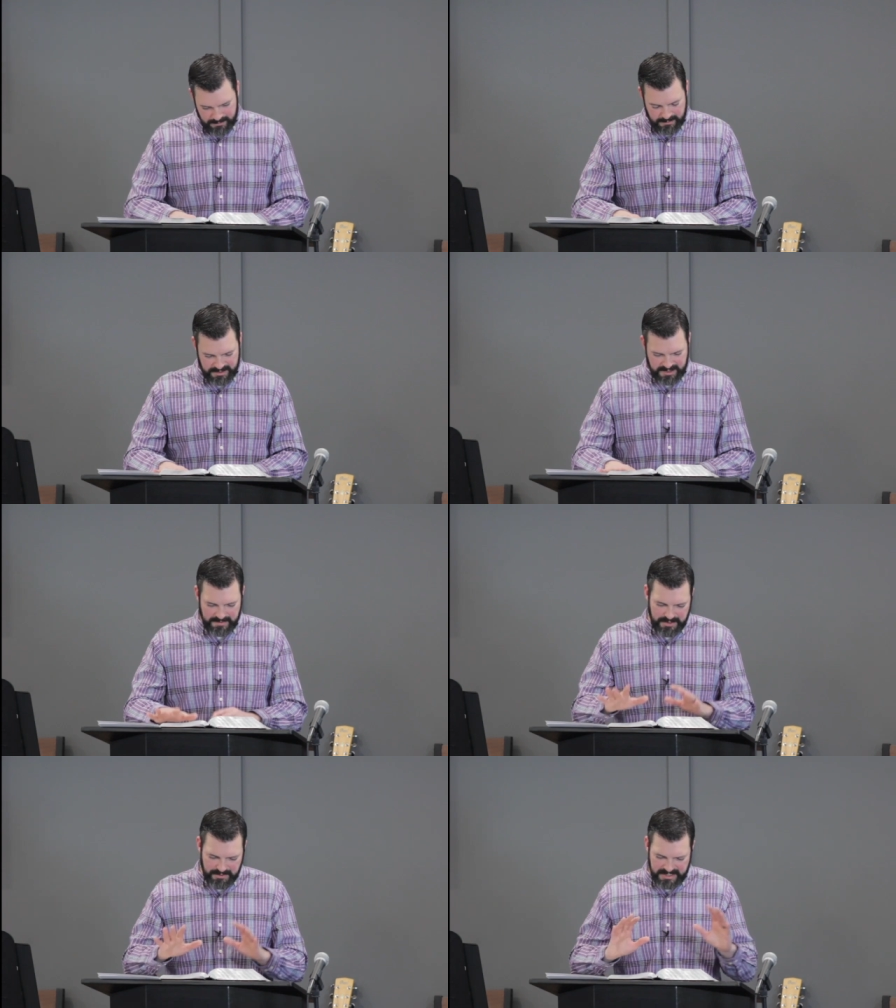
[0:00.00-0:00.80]
There's some
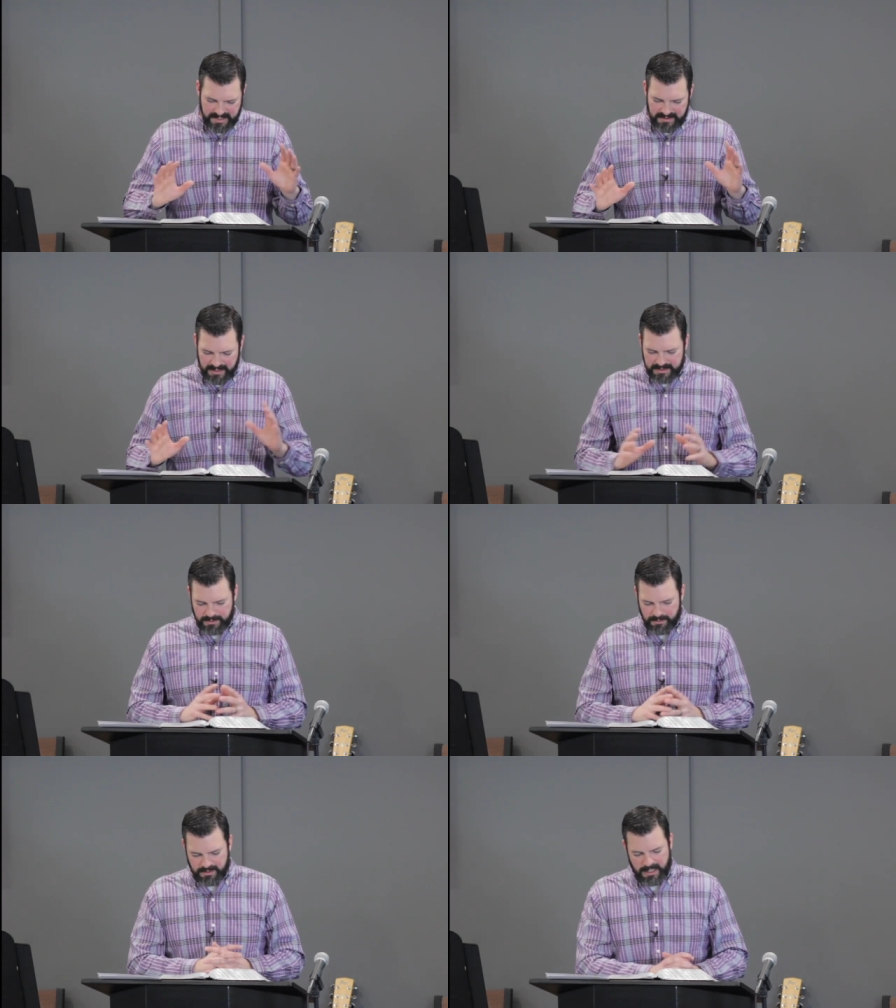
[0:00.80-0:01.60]
interesting things
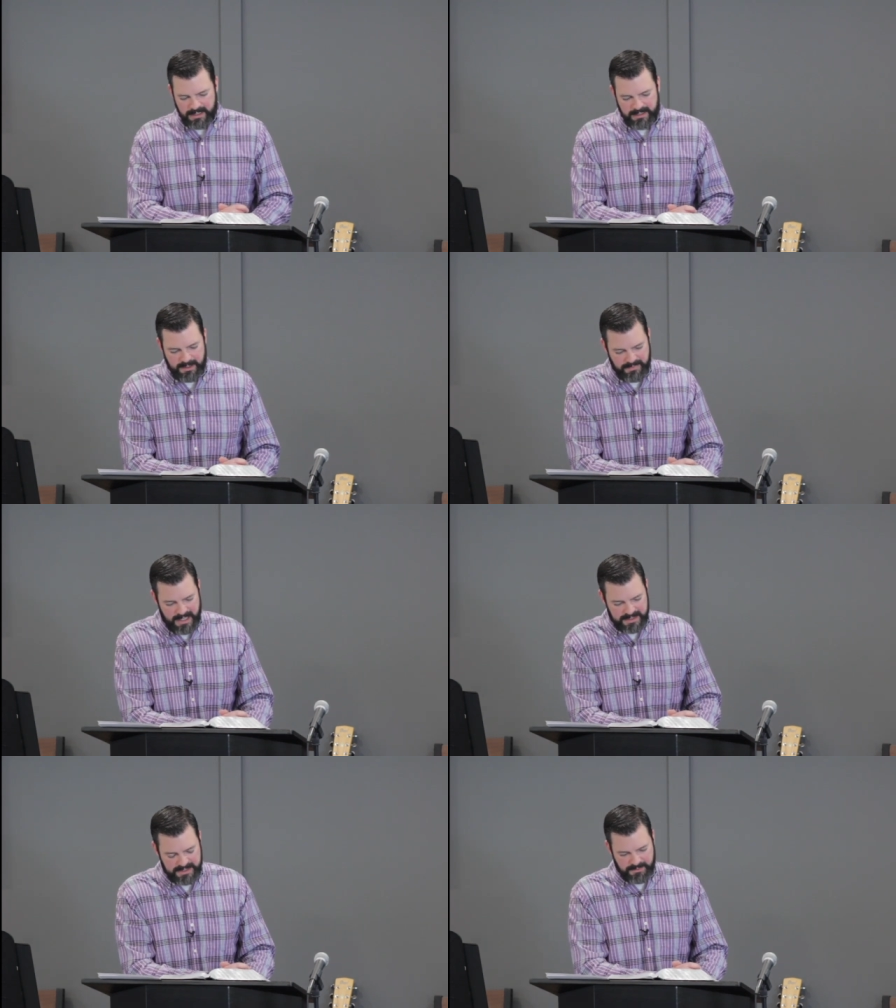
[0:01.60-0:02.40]
going on in that
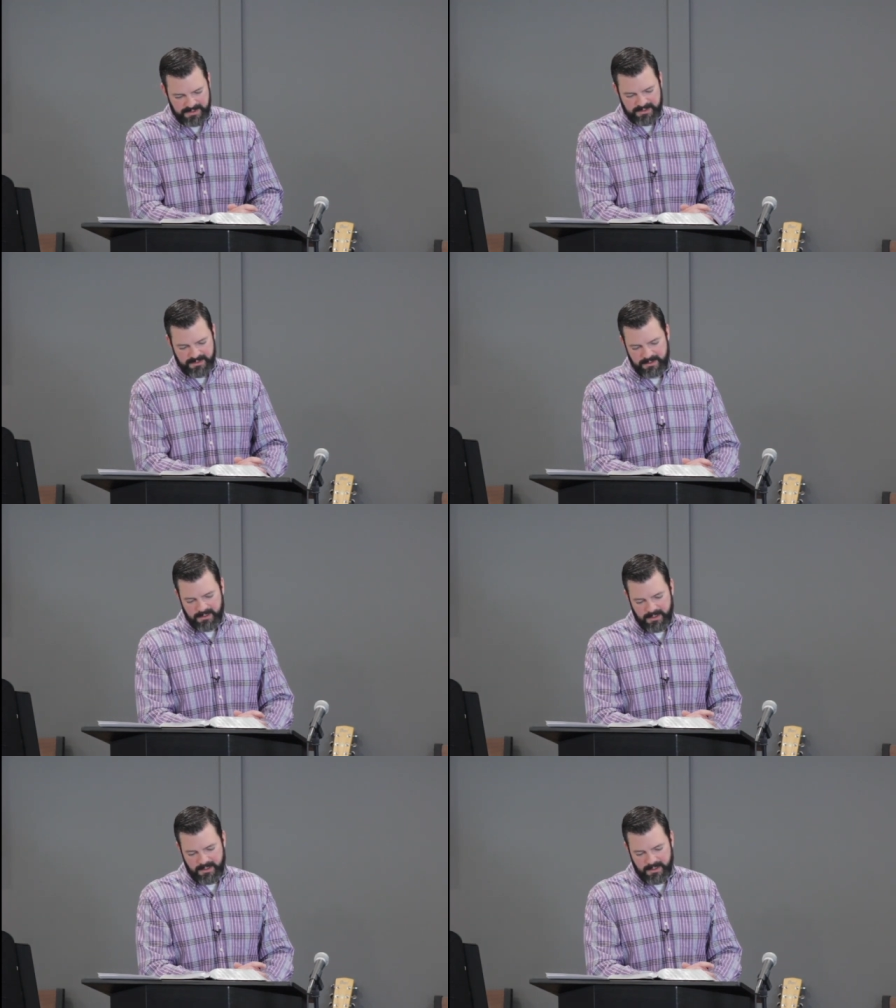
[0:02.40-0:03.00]
passage with the,